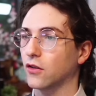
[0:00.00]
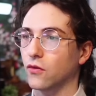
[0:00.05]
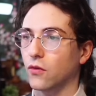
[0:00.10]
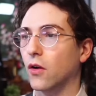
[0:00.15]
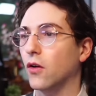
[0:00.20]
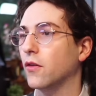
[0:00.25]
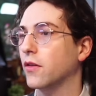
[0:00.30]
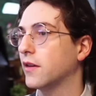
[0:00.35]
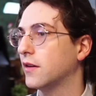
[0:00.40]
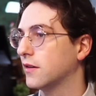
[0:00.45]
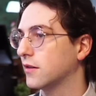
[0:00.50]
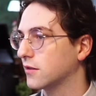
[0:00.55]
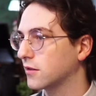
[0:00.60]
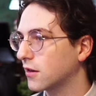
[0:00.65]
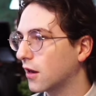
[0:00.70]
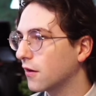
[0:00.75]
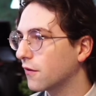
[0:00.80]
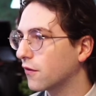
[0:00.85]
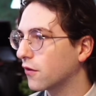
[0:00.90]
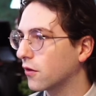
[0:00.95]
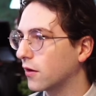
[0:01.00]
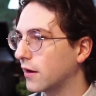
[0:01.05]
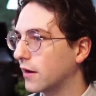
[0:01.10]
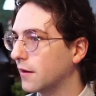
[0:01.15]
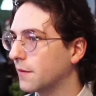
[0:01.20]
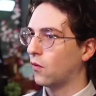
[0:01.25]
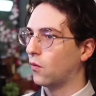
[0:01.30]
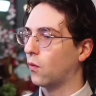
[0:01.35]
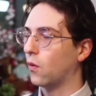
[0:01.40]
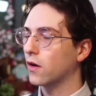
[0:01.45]
growth and discovery,
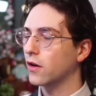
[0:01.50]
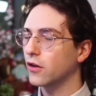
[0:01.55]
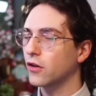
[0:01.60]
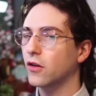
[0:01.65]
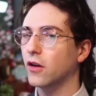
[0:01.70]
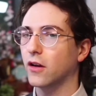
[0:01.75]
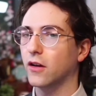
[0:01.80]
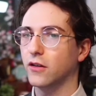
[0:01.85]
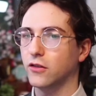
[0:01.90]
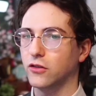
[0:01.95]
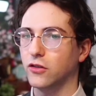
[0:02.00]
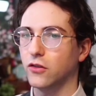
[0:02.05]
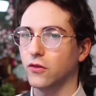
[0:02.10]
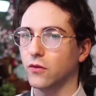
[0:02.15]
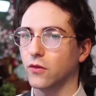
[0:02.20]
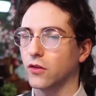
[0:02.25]
what are you gonna do?